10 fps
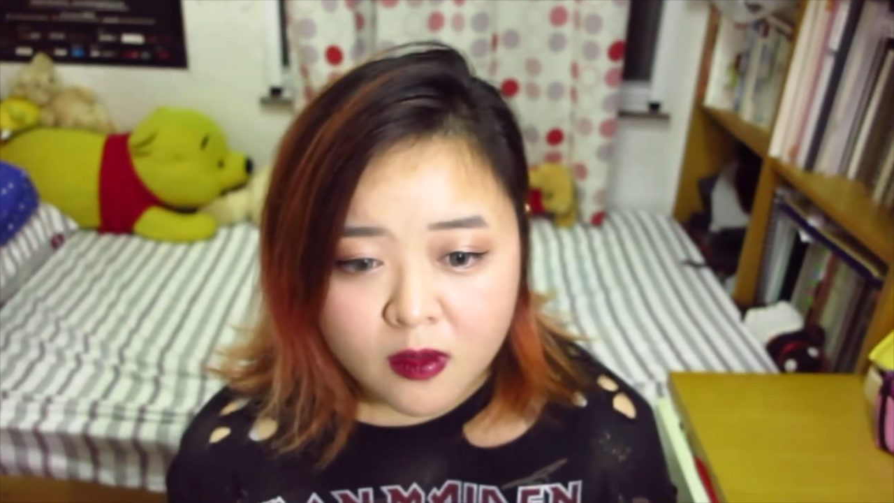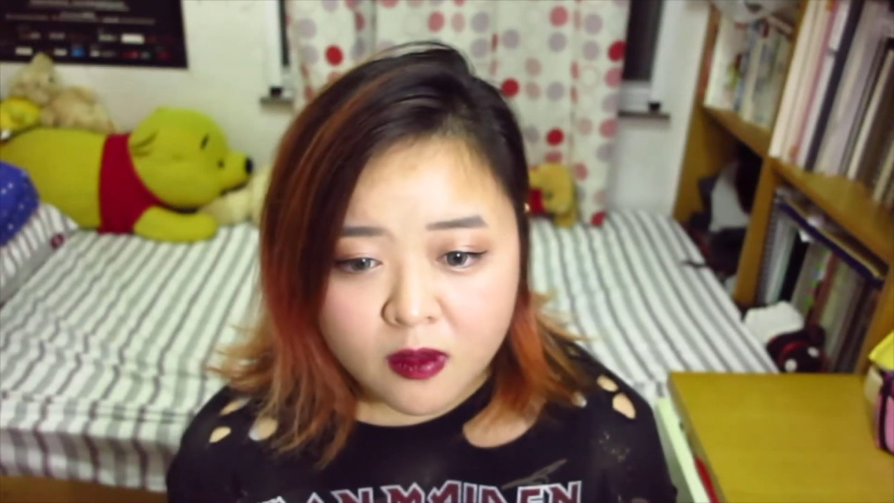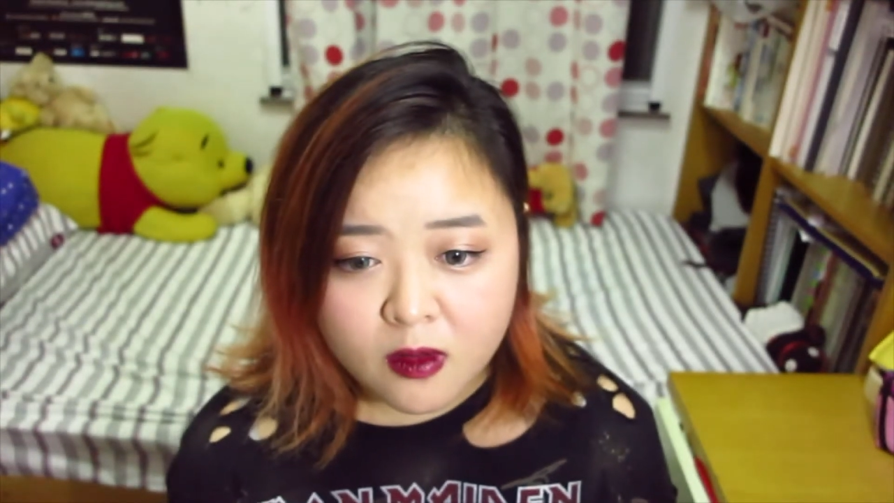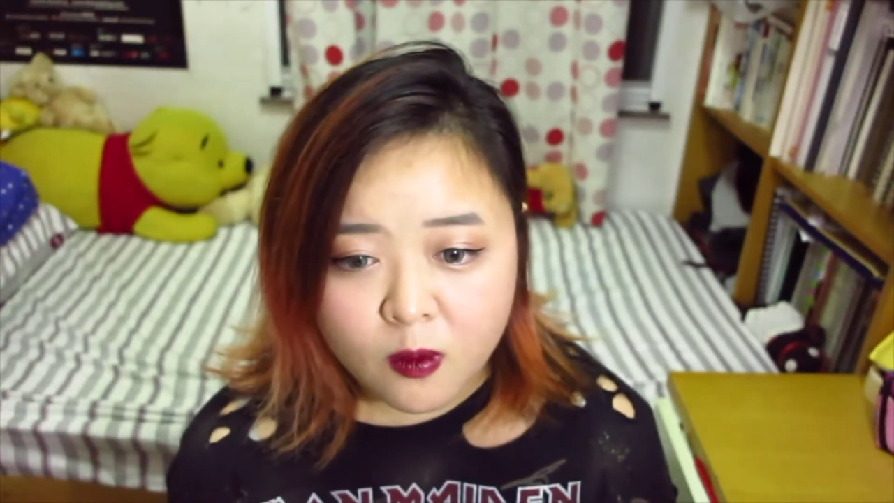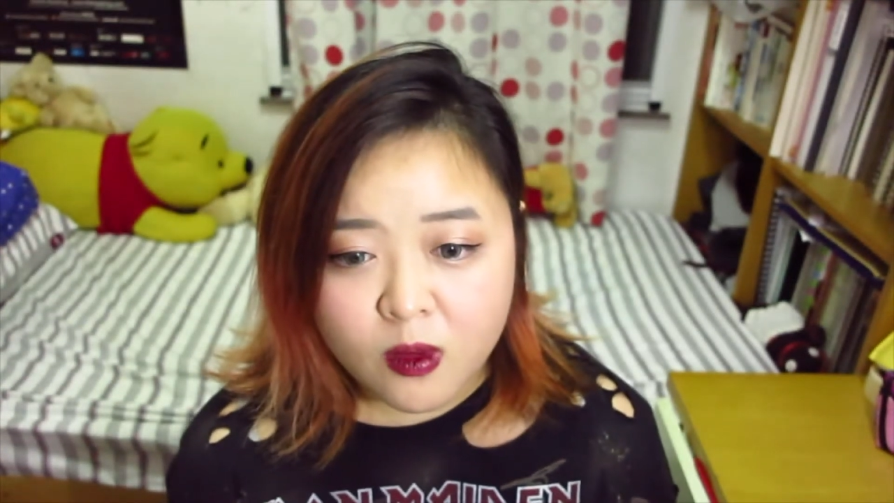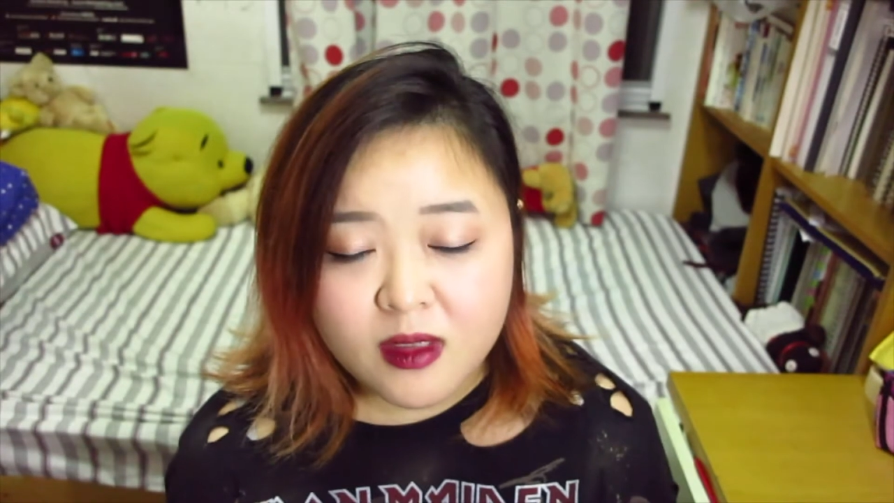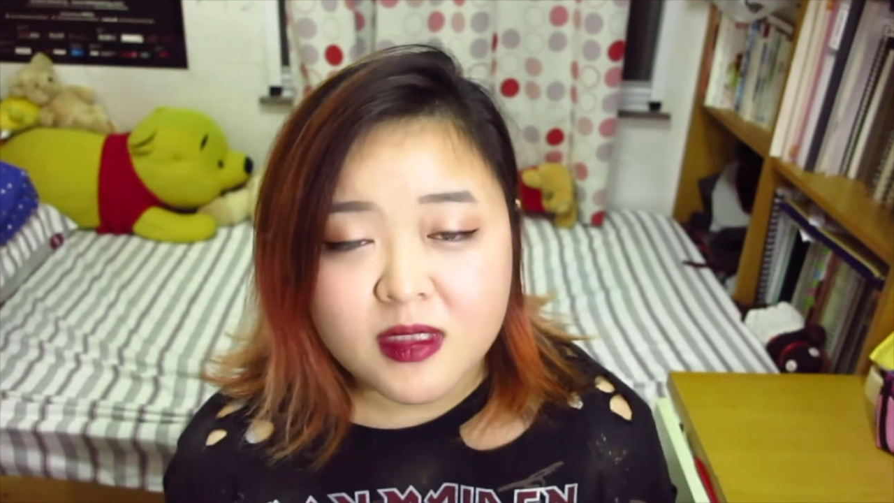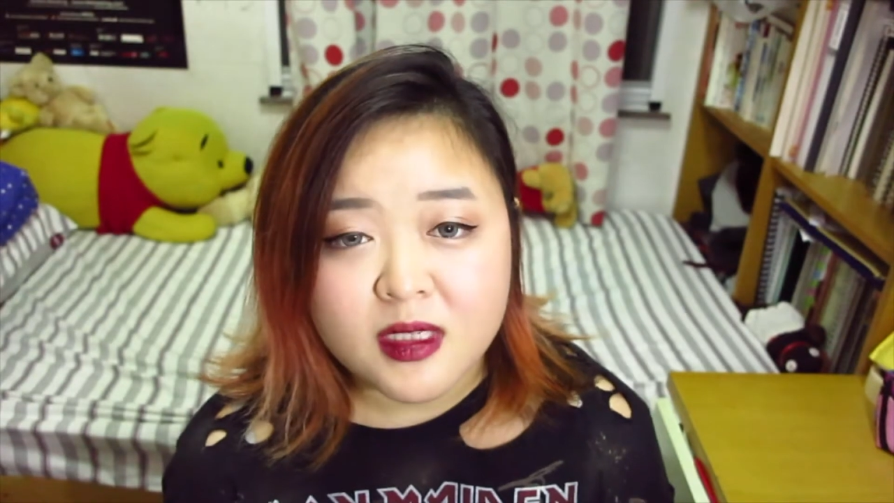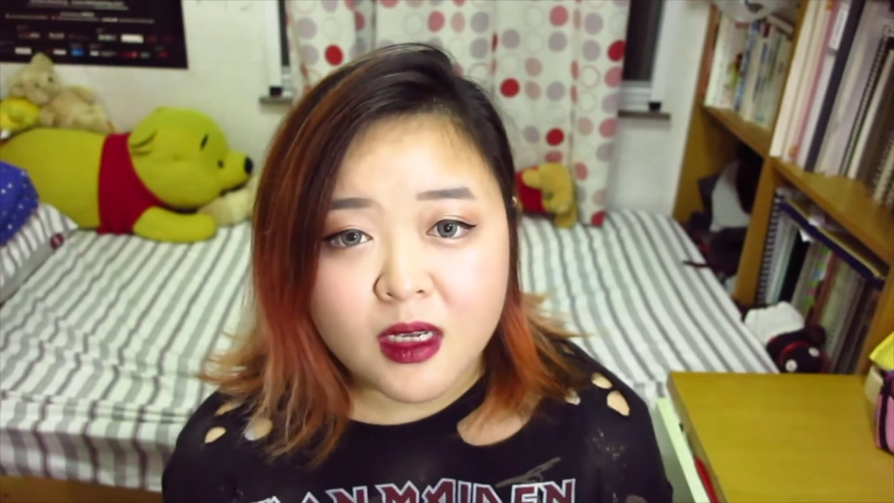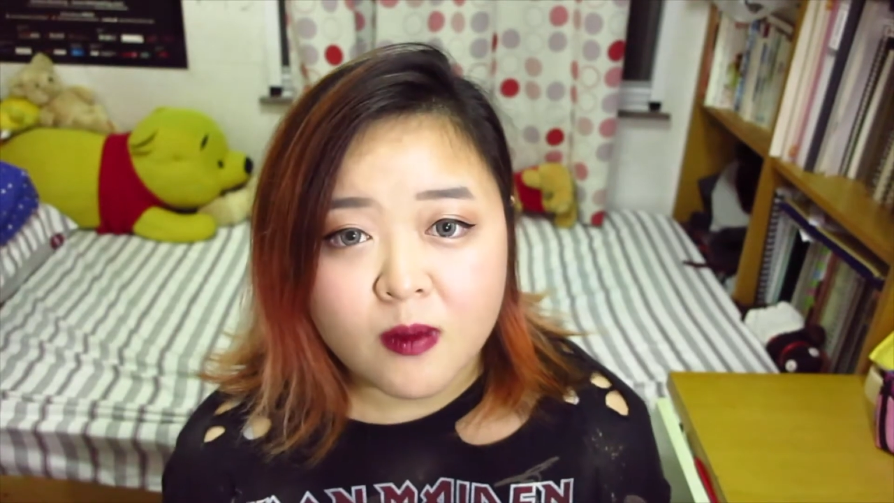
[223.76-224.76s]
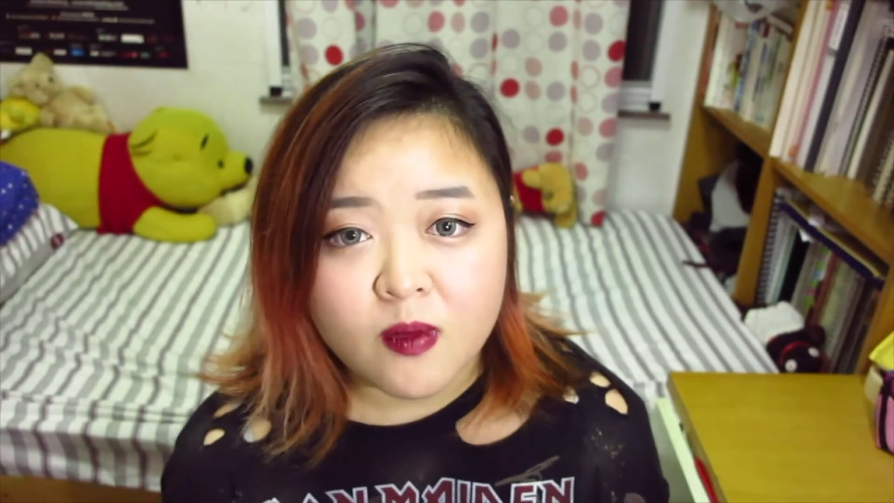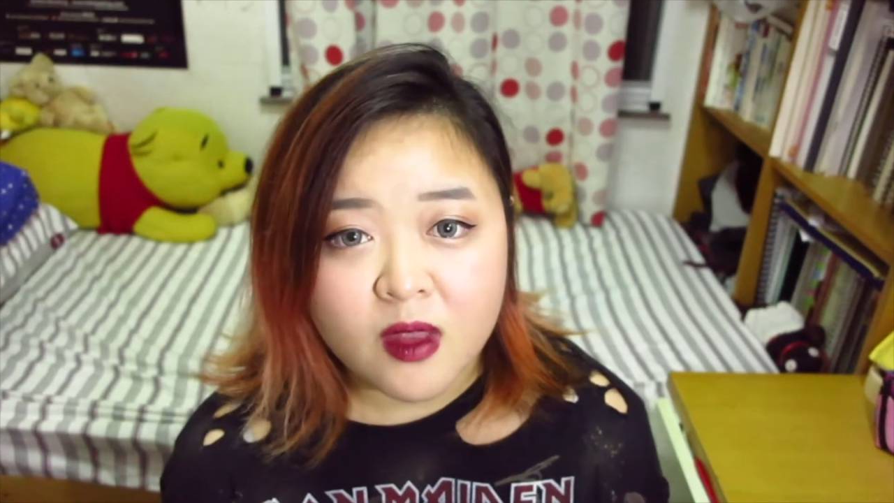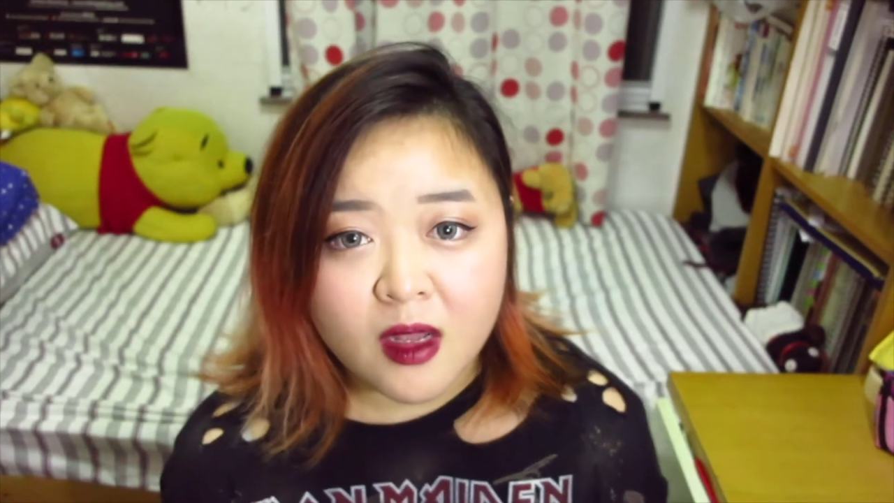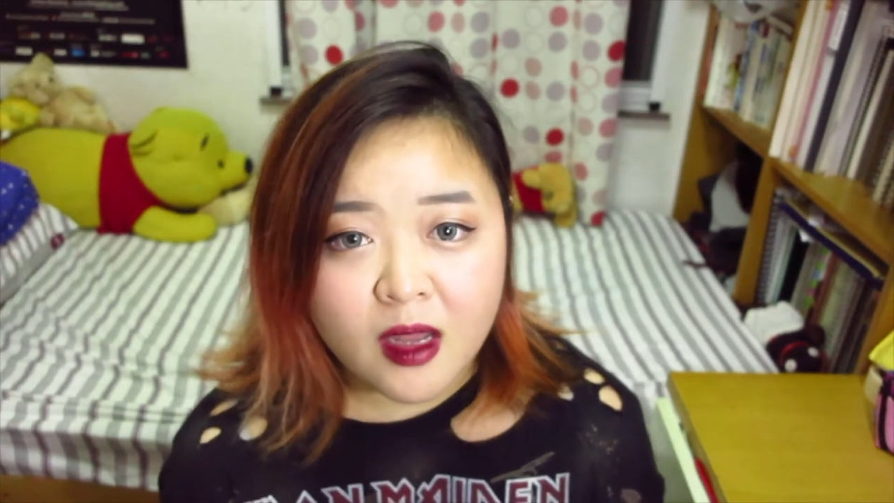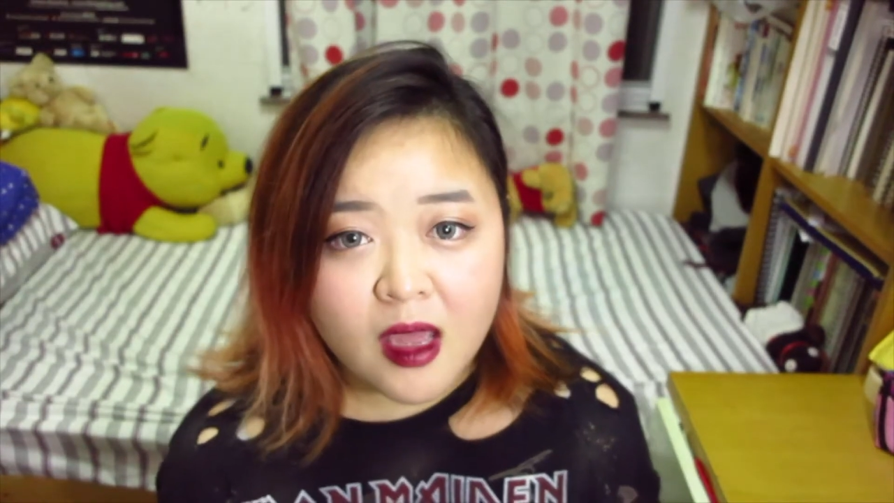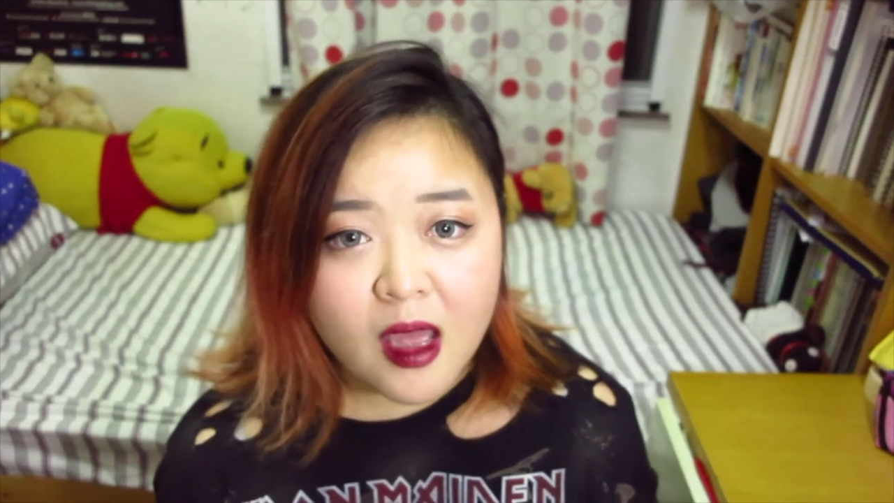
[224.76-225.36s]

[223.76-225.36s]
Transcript: the one time that